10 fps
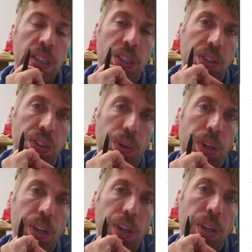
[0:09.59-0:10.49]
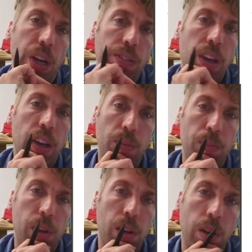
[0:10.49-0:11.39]
So here I've got
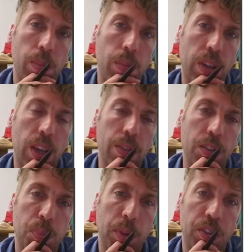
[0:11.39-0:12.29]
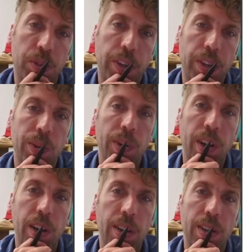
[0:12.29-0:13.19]
kind of a split screen going
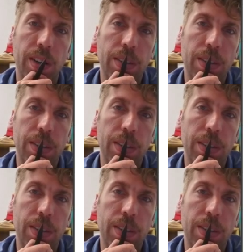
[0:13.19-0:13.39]
on.